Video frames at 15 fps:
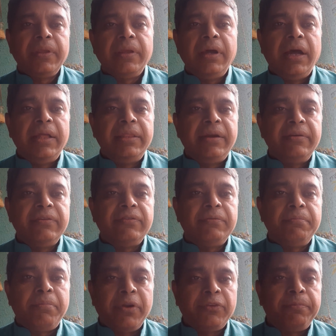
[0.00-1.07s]
and there is
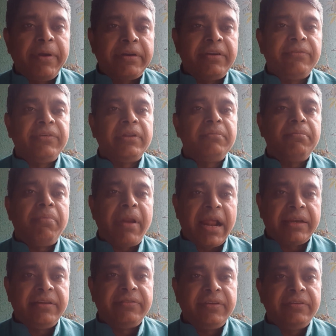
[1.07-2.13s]
perspectives and
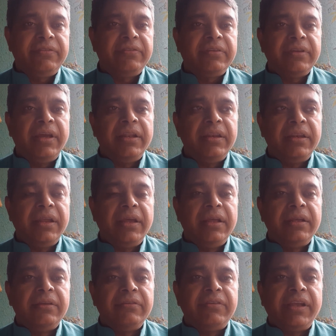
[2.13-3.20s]
practices. And
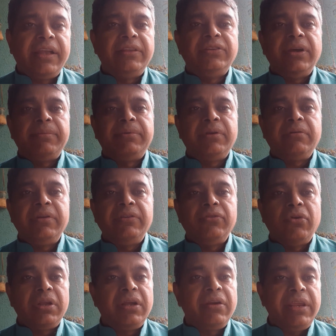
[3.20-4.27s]
second chapter is
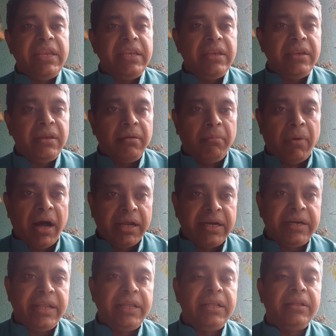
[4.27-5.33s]
on green
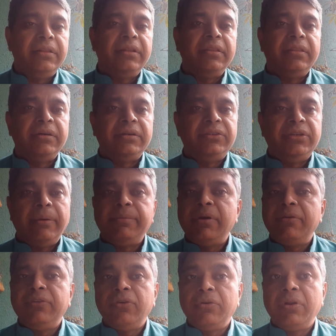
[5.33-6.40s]
marketing. The third
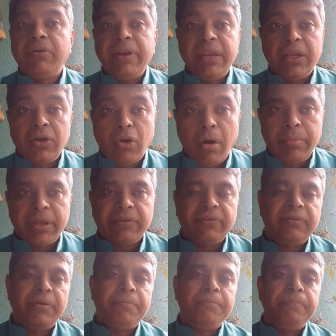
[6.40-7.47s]
chapter is on green
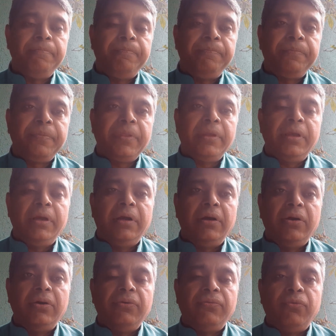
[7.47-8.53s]
economics.
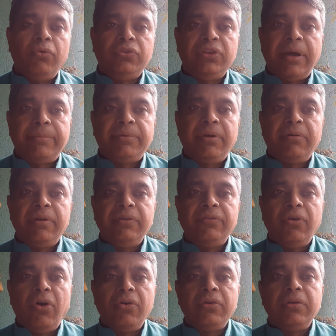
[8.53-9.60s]
Fourth chapter
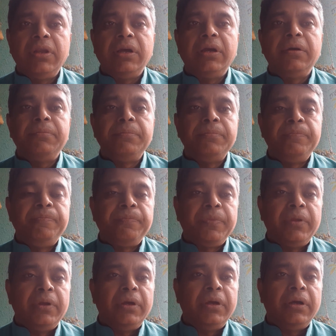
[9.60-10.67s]
is on
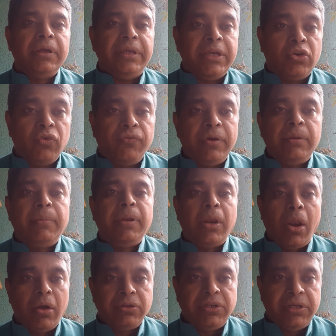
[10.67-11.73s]

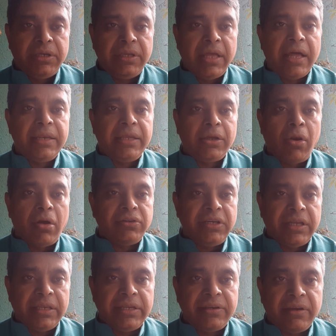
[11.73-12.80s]
ecophenomenology and
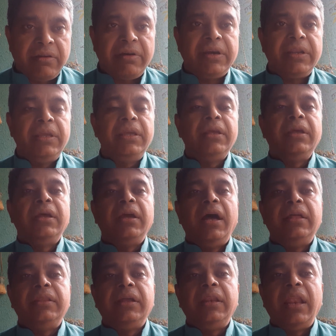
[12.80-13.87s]
ecological integrity,
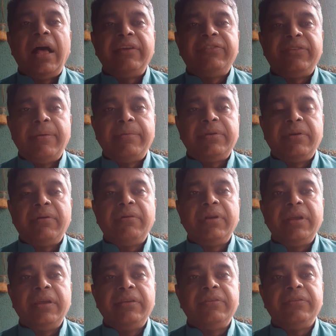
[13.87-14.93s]
and the last chapter
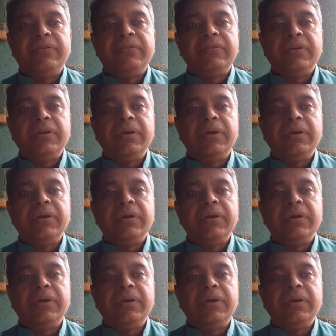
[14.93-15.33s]
is